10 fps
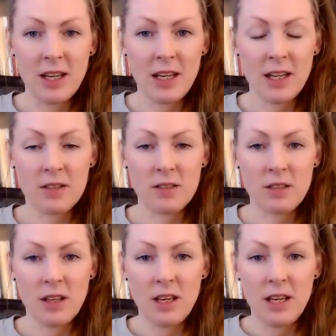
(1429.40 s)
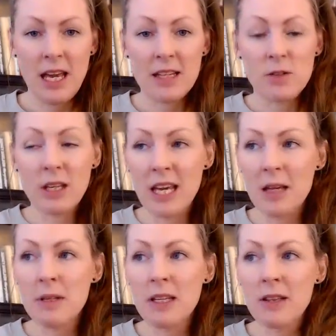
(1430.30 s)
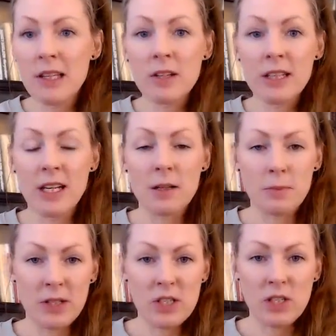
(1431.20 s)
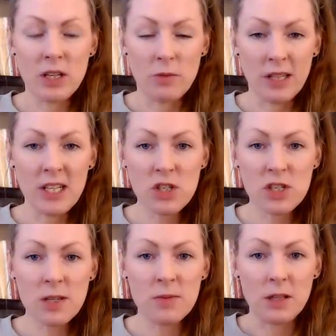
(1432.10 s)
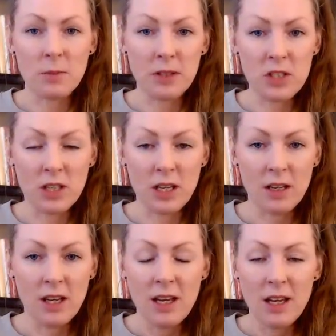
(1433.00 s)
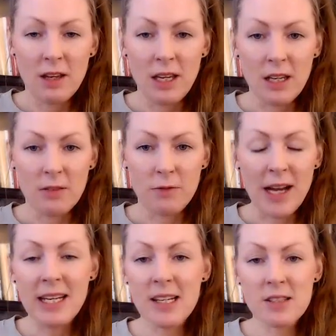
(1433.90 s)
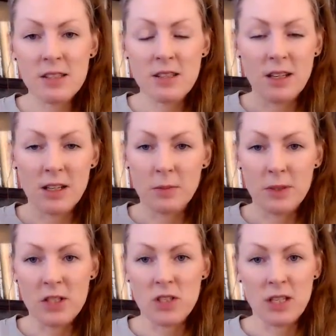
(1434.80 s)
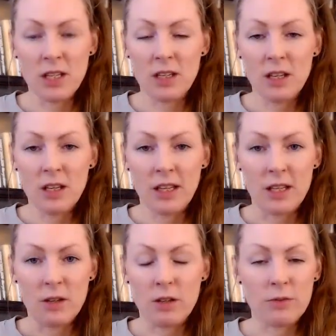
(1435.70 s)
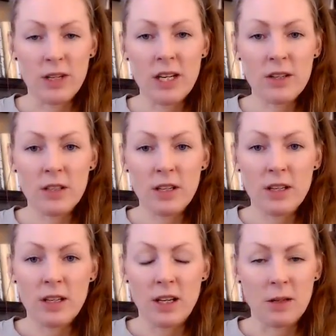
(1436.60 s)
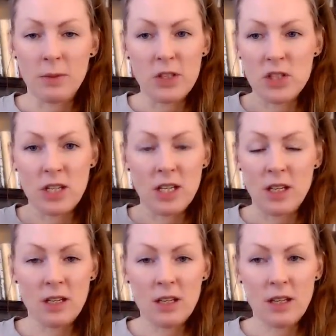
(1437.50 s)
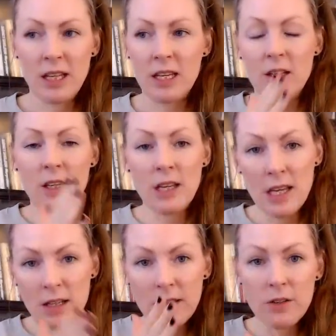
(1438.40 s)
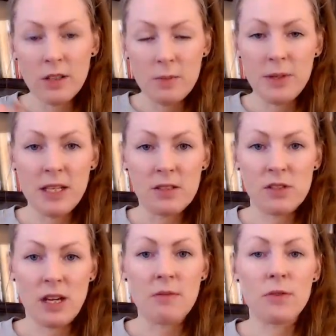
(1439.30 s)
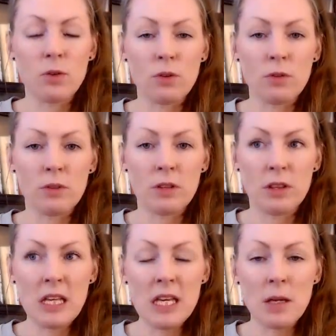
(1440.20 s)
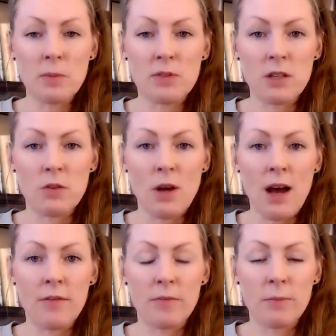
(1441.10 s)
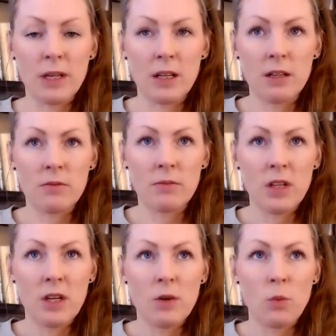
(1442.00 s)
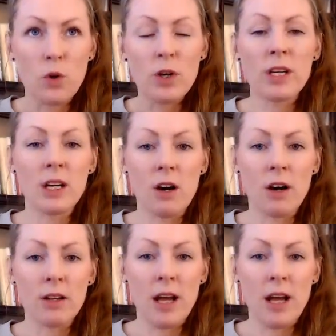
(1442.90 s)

It's, and so it can be literally a completion in relationships, a completion in finances, and a completion in like your career, a completion in like, it can literally be several themes that you have been working on, that